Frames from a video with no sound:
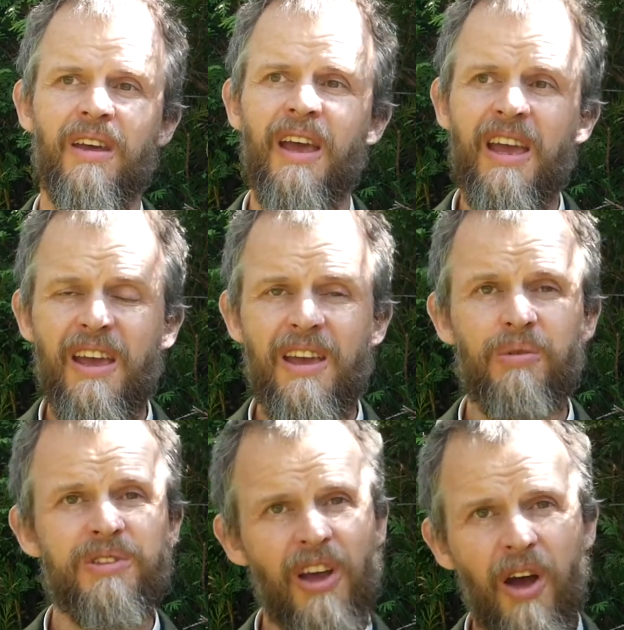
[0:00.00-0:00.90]
He
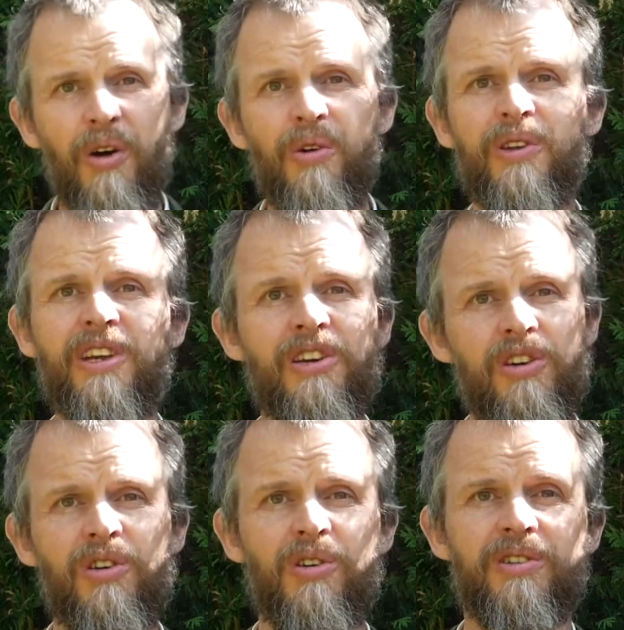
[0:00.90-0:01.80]
was wholly
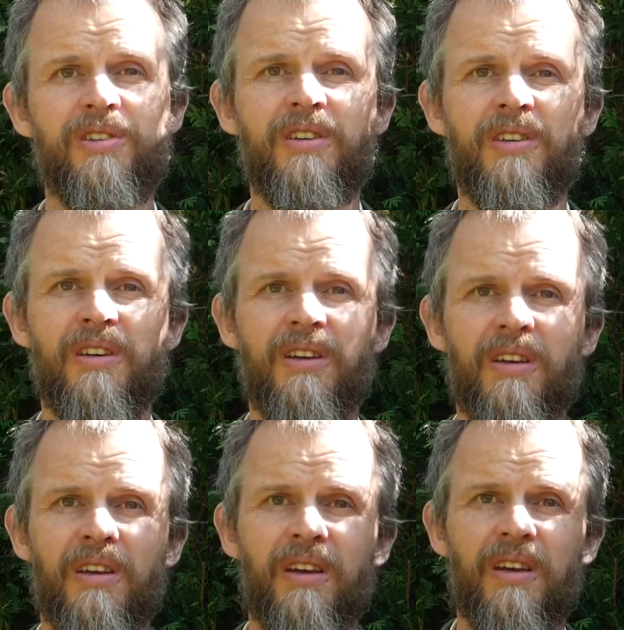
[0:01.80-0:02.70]
good.
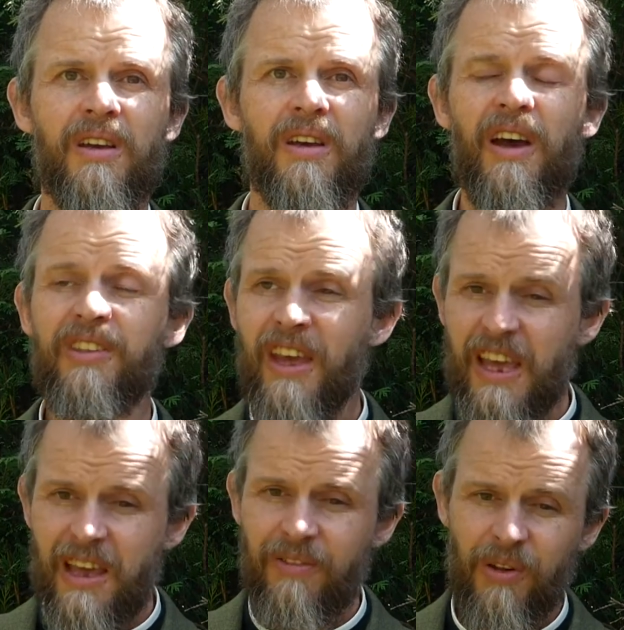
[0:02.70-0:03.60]
And the
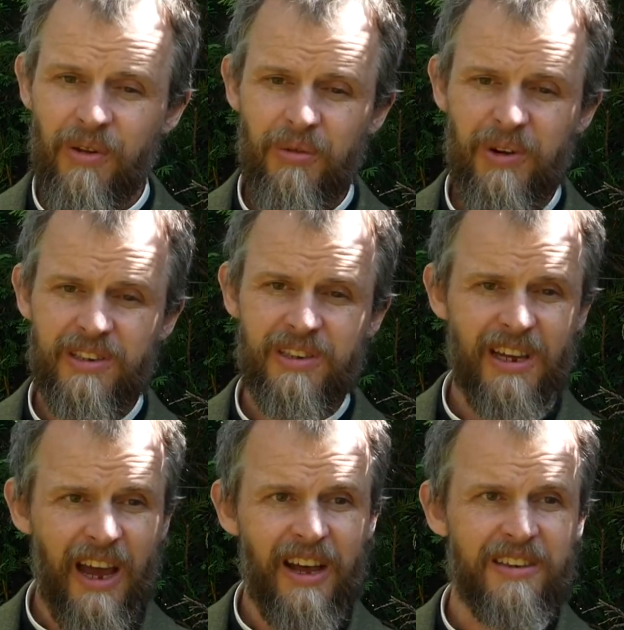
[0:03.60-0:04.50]
evil which to
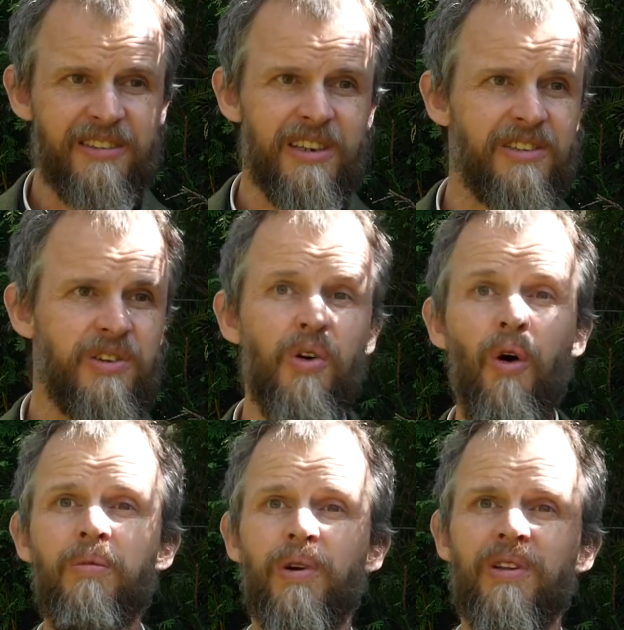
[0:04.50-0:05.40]
us is
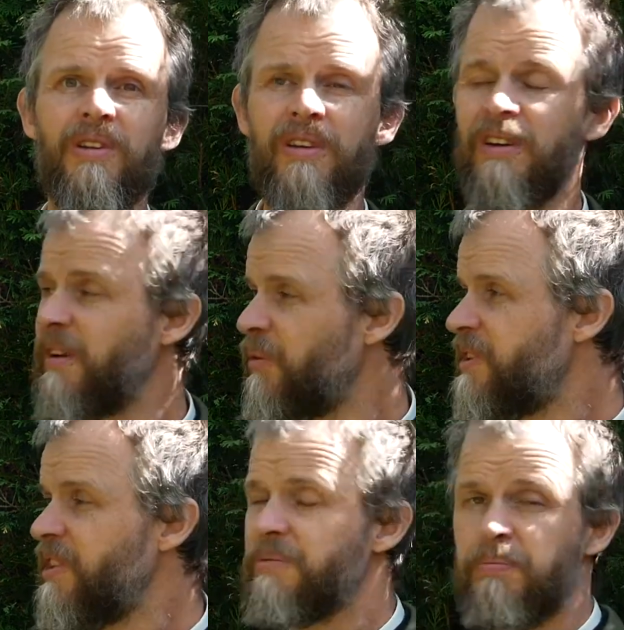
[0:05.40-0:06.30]
normal,
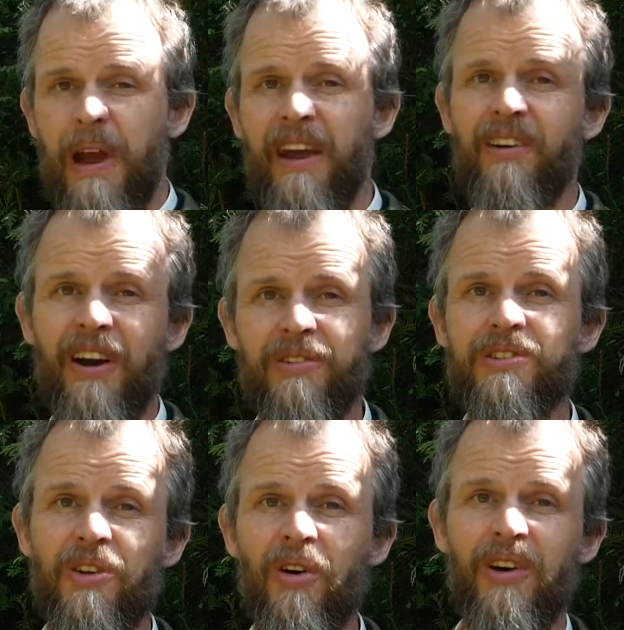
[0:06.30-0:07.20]
which is background
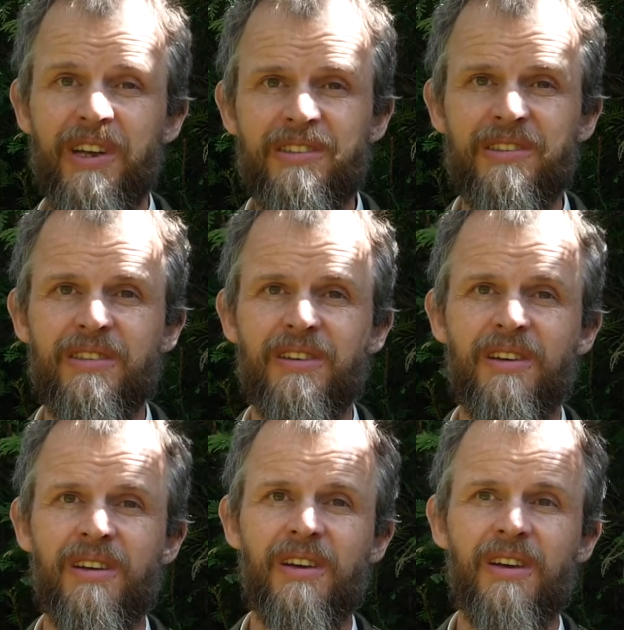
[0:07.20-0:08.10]
noise,
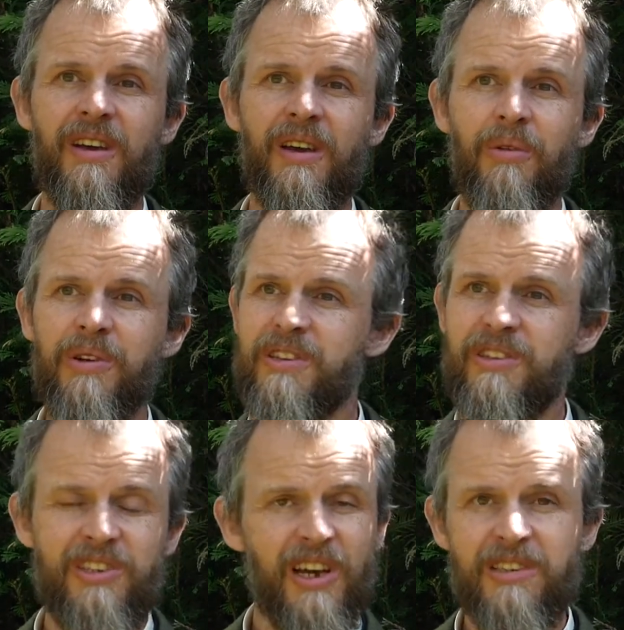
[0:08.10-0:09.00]
which is
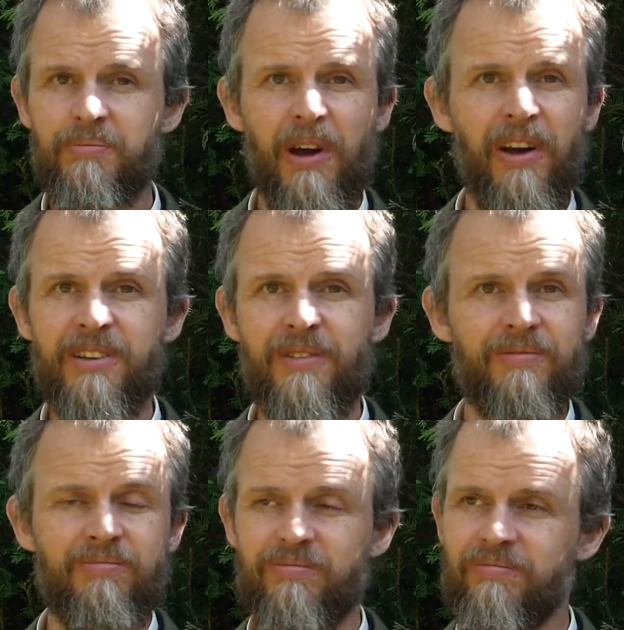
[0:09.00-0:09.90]
just part of
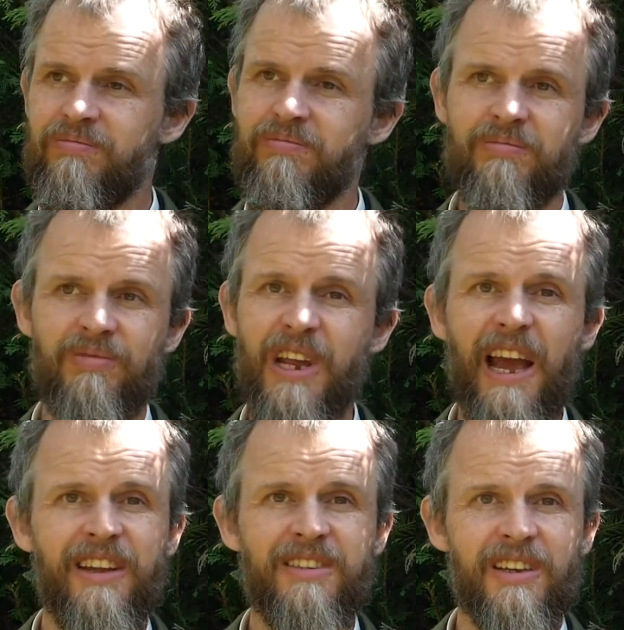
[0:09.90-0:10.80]

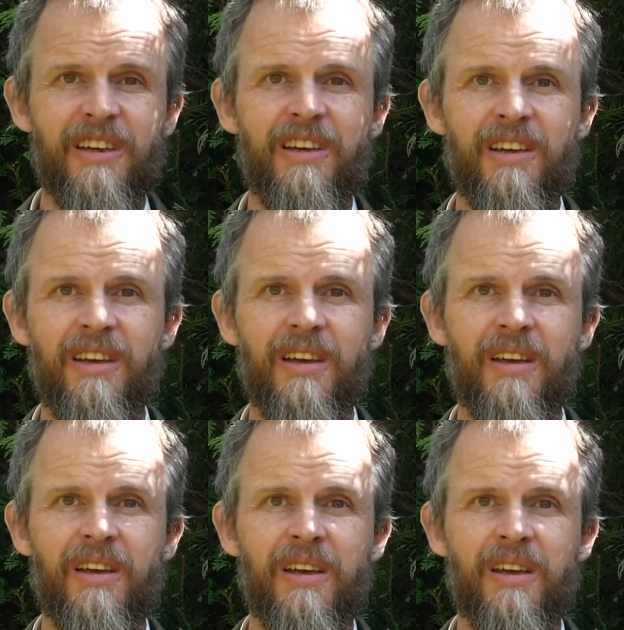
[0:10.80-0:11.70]
reality,
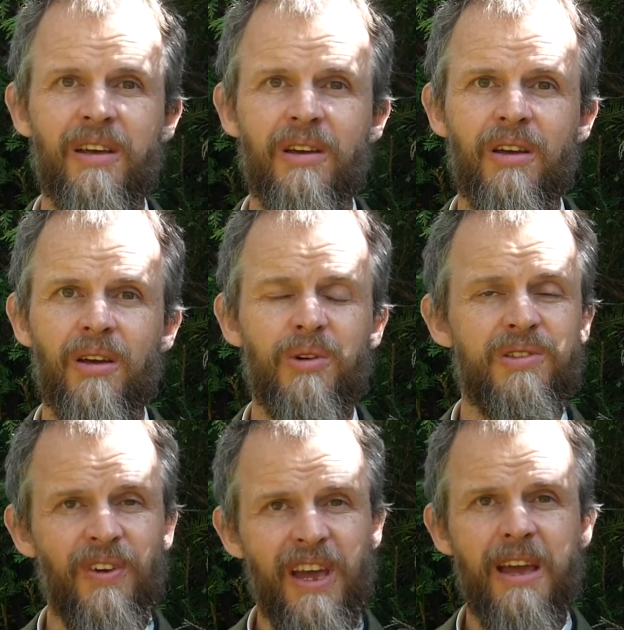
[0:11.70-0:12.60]
was
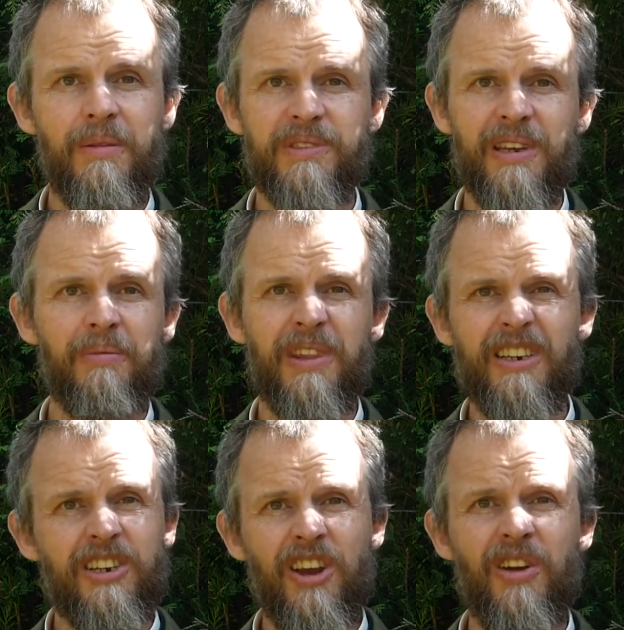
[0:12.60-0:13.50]
for him
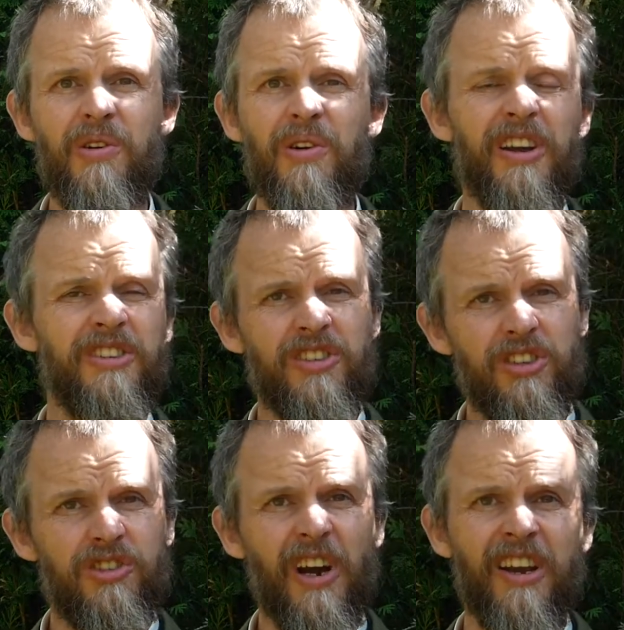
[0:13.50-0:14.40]
something new and
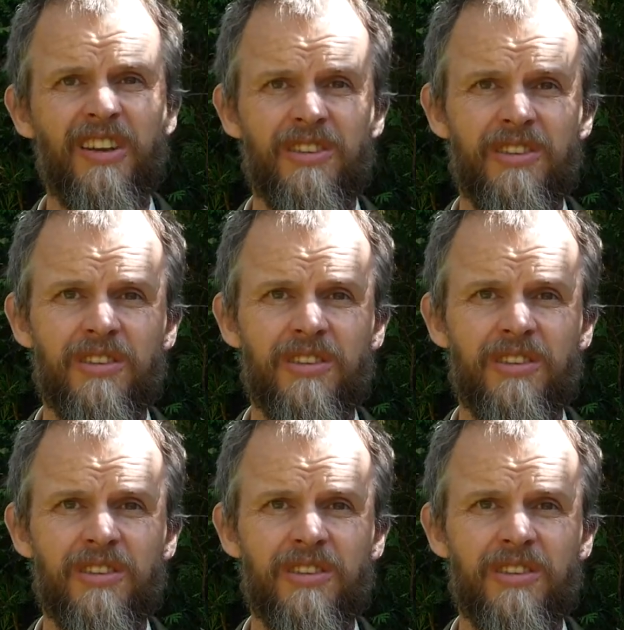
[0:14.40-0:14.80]
strange,